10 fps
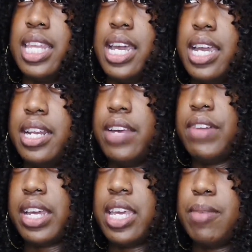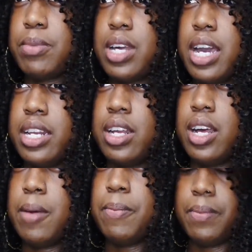thin if I keep cutting
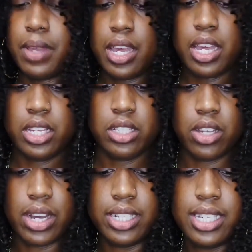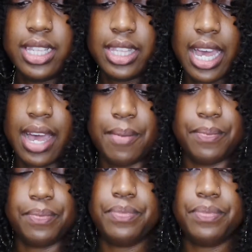up. So I did that.